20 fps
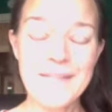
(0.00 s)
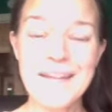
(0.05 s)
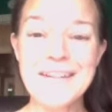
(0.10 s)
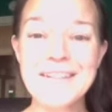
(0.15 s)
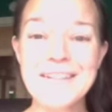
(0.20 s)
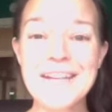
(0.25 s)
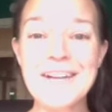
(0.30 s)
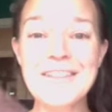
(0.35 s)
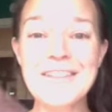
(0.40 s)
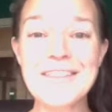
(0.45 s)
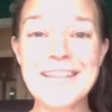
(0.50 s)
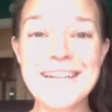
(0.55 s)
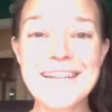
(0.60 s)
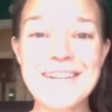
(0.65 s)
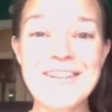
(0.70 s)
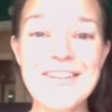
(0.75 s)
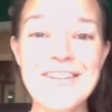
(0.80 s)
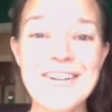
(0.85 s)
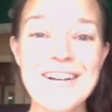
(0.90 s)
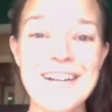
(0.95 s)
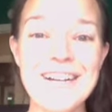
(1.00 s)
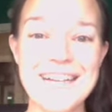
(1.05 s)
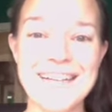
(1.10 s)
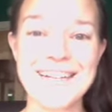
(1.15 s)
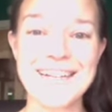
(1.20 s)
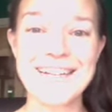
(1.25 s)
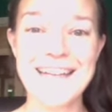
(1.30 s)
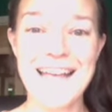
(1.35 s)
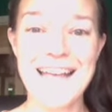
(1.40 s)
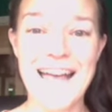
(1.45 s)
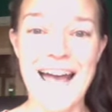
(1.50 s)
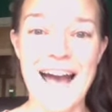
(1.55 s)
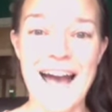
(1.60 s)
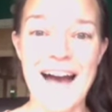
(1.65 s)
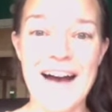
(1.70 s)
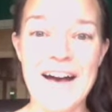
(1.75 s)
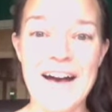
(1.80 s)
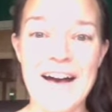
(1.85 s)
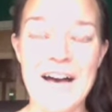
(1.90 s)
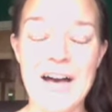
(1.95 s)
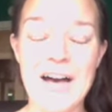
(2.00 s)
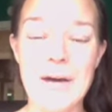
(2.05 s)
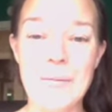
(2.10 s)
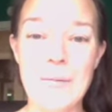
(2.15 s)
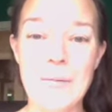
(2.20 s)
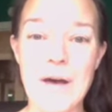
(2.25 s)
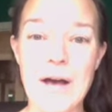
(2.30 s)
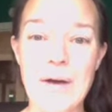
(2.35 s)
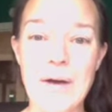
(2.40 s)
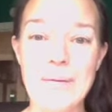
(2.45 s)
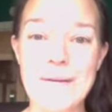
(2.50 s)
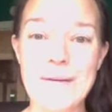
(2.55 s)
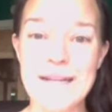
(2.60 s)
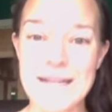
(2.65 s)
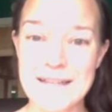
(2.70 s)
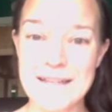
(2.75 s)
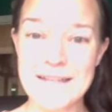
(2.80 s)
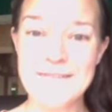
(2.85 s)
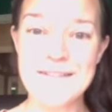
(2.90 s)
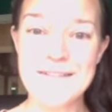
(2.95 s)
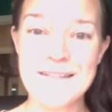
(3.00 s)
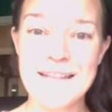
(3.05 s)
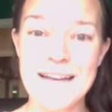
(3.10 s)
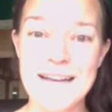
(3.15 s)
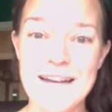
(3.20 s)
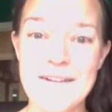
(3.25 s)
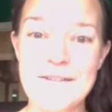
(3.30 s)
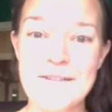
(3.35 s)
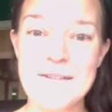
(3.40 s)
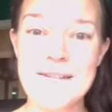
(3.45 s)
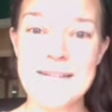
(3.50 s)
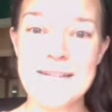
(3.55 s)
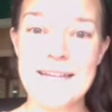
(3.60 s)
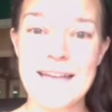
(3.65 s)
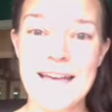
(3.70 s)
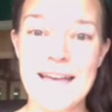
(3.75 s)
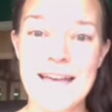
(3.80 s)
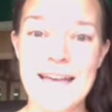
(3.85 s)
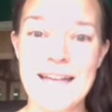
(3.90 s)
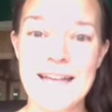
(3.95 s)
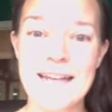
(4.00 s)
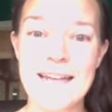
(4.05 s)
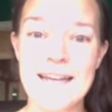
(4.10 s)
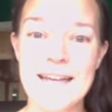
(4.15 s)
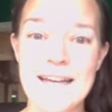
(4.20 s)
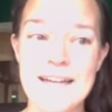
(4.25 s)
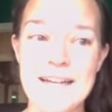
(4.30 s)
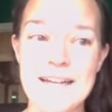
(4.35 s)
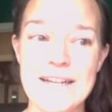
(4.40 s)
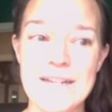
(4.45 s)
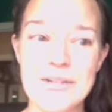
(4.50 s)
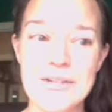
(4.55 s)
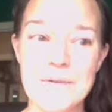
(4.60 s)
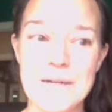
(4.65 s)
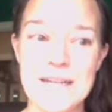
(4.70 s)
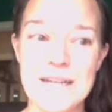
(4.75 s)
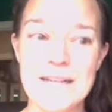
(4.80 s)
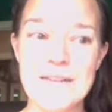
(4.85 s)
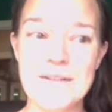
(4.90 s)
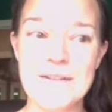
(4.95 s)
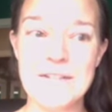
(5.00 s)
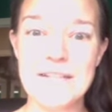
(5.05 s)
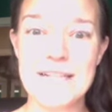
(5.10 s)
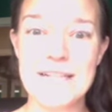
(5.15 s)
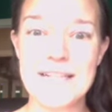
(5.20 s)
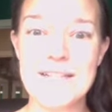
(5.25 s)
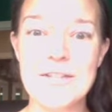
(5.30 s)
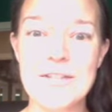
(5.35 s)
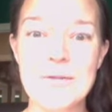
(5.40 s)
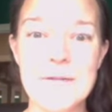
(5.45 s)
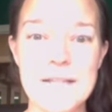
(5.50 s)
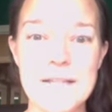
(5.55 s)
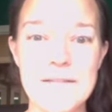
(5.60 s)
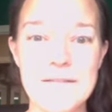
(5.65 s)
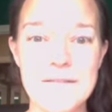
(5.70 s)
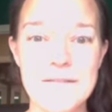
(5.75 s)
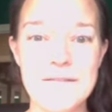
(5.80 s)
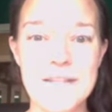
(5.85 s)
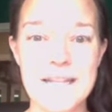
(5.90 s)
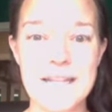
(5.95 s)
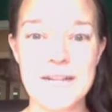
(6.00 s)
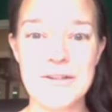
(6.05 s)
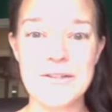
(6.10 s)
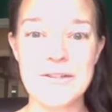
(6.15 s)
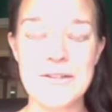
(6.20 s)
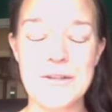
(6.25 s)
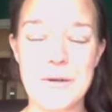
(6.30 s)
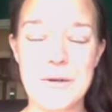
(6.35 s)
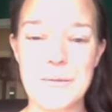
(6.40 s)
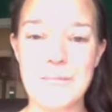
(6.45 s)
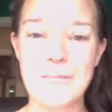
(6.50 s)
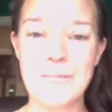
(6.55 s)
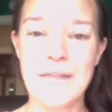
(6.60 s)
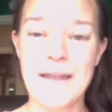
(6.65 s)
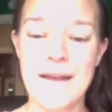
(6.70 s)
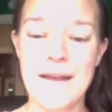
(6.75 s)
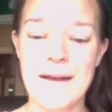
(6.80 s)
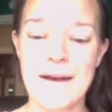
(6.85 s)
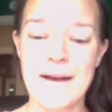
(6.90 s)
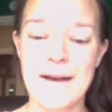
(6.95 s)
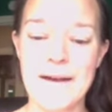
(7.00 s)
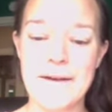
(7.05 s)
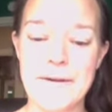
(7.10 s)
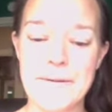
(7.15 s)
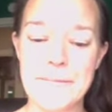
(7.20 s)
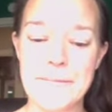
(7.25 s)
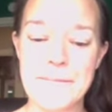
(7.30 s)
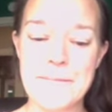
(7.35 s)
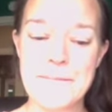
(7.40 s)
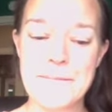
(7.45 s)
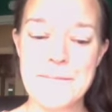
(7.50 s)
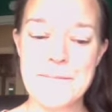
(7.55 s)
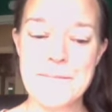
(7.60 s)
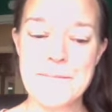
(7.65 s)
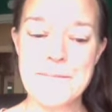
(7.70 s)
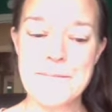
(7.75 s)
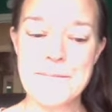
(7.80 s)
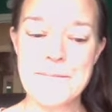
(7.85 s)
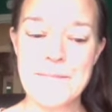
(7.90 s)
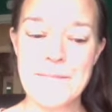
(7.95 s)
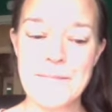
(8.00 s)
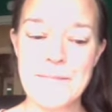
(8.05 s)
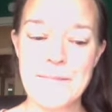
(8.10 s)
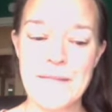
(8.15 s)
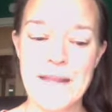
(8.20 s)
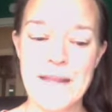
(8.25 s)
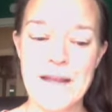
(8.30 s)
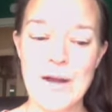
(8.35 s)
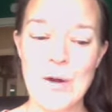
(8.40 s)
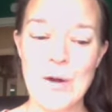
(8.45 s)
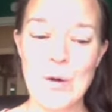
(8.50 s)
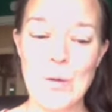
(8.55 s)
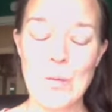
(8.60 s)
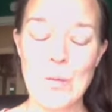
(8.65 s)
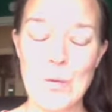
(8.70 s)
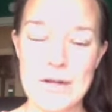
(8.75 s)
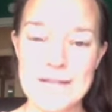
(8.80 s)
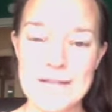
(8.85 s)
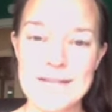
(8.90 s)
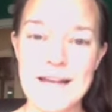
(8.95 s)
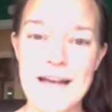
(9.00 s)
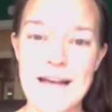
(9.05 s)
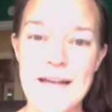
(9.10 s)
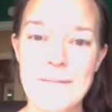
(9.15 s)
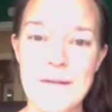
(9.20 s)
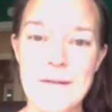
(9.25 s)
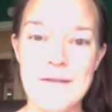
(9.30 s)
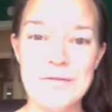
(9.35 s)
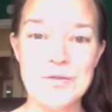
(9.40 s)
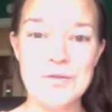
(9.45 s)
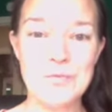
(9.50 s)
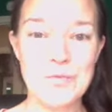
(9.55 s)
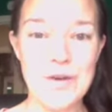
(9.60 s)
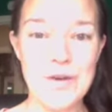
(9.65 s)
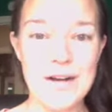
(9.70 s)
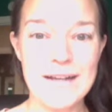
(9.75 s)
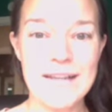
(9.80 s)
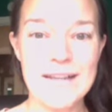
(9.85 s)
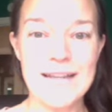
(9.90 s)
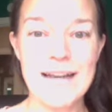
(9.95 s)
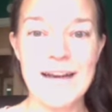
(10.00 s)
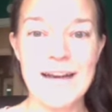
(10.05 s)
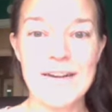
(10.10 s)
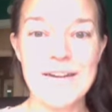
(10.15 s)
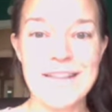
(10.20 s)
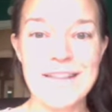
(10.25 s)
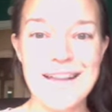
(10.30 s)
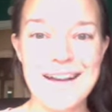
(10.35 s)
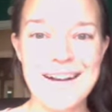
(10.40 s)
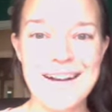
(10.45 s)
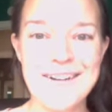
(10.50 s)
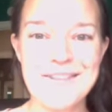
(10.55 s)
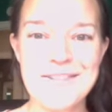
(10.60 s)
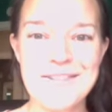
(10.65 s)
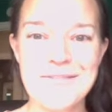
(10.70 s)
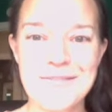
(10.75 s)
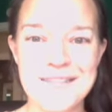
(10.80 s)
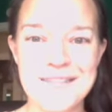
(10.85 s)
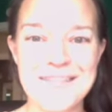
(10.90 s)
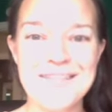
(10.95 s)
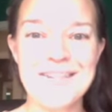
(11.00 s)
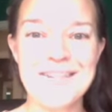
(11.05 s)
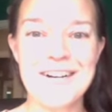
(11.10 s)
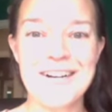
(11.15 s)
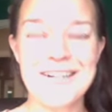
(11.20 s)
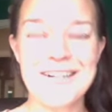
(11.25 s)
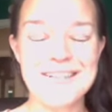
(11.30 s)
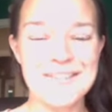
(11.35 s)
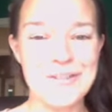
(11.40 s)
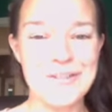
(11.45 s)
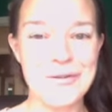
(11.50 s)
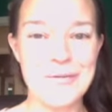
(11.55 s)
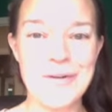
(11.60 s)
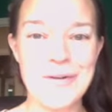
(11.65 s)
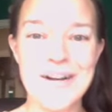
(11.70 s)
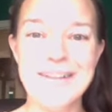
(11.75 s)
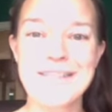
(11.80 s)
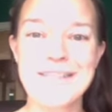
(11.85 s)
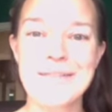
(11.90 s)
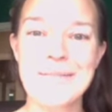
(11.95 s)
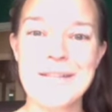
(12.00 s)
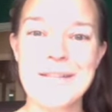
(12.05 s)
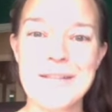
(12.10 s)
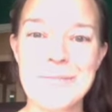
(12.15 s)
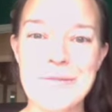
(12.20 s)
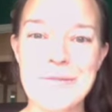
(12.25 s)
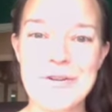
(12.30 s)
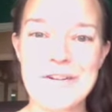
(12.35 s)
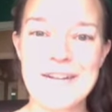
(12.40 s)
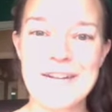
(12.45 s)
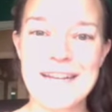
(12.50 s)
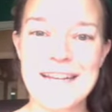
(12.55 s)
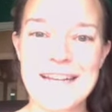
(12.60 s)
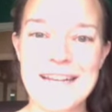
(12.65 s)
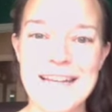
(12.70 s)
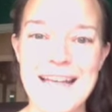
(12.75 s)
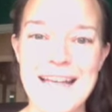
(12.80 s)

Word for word: Now, later on, um, when I lived in the house again, uh, 2013 to 2015 or so, um, one time I was walking out of the house with the dogs to walk them in the morning,